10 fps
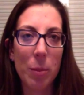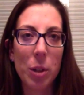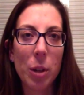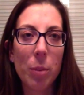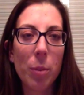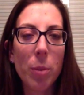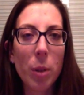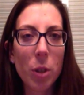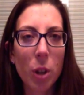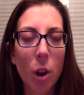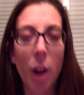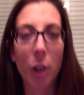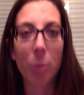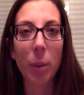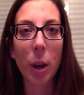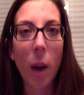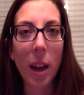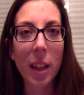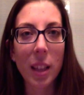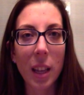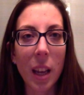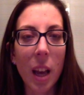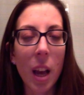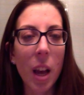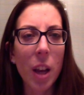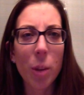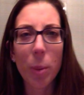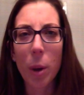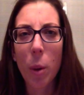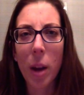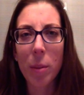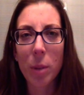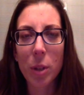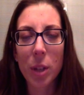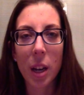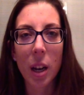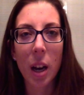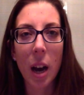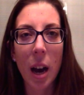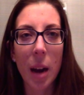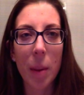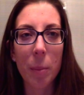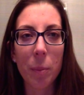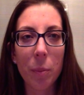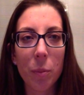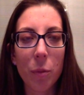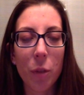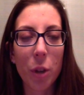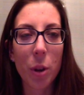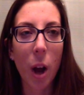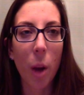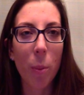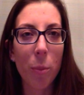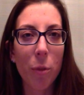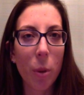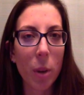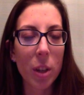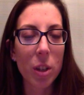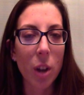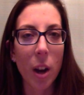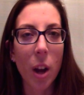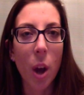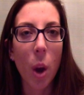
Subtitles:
to put music on or play quietly, play quiet music for you to help focus on.